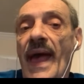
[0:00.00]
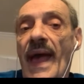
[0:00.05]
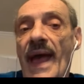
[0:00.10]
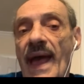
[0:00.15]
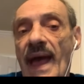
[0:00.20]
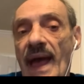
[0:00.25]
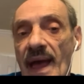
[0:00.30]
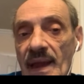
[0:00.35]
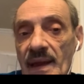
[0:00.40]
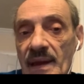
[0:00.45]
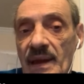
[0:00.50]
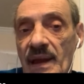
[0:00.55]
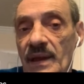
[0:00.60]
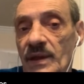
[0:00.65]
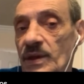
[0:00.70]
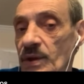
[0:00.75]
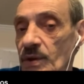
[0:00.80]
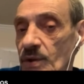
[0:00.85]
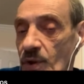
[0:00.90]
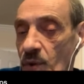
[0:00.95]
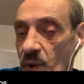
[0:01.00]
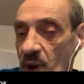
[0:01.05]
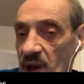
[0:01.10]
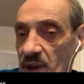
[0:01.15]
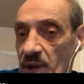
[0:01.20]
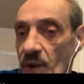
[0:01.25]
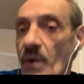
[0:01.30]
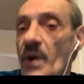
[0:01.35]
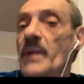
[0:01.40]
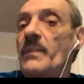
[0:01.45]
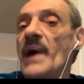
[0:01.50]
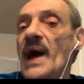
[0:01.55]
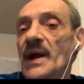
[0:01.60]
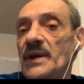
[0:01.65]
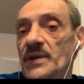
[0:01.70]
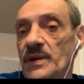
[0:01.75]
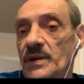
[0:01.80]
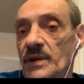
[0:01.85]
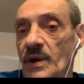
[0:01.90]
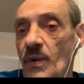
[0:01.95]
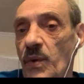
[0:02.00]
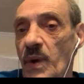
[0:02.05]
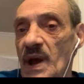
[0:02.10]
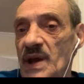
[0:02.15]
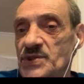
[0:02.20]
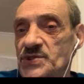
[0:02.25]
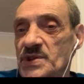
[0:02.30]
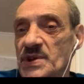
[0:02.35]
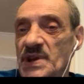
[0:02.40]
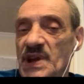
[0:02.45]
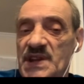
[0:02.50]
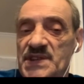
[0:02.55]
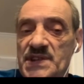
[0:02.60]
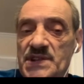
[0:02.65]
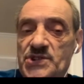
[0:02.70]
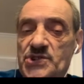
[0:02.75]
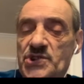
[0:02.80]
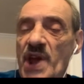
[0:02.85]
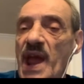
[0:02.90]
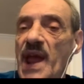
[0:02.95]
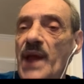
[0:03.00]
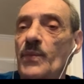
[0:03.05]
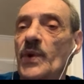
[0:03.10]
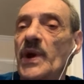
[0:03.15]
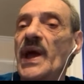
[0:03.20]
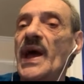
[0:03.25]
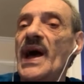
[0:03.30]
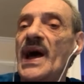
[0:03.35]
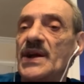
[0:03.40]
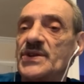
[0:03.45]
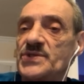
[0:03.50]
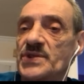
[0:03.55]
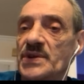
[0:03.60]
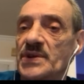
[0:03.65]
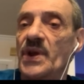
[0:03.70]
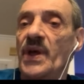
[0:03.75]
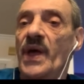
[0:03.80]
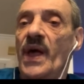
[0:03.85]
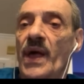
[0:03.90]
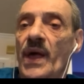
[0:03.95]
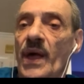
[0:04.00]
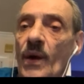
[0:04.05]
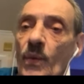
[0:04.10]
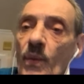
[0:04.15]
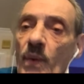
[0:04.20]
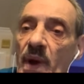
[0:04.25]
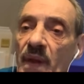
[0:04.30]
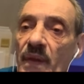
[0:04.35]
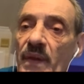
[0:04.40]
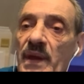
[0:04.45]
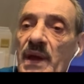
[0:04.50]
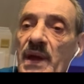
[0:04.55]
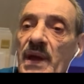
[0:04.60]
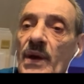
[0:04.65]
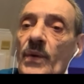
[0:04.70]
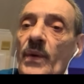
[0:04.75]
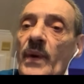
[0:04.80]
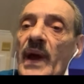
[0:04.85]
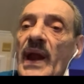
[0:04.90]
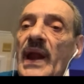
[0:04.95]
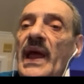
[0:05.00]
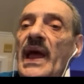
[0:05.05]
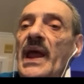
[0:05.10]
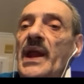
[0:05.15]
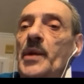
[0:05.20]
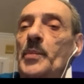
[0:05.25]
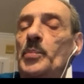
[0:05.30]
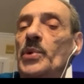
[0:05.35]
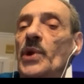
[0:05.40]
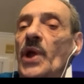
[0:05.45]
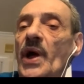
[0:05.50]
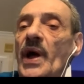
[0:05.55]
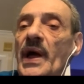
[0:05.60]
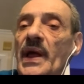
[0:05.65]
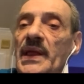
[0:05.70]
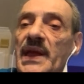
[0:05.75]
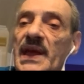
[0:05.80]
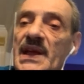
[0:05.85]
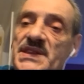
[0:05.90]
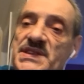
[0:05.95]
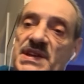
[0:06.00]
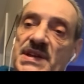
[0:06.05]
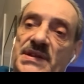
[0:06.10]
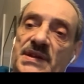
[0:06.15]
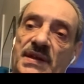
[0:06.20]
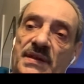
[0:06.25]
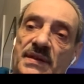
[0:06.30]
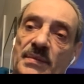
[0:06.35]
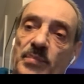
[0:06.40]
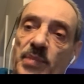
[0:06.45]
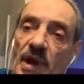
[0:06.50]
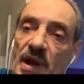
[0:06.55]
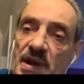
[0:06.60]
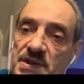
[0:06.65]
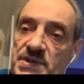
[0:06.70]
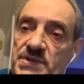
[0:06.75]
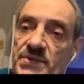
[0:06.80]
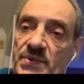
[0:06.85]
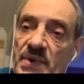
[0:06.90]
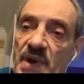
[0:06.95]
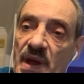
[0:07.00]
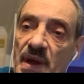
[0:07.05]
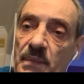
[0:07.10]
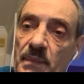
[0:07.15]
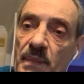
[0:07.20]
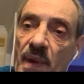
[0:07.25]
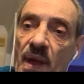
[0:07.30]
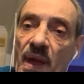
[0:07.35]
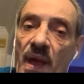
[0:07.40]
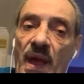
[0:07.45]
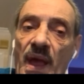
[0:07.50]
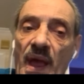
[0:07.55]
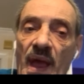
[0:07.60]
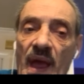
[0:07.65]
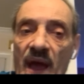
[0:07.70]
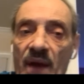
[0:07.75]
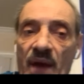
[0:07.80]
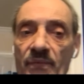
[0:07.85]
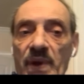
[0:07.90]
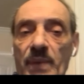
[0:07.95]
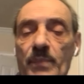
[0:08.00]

And you're going back to your question, it's a chain reaction. When the irradiated blood gets into the bloodstream, every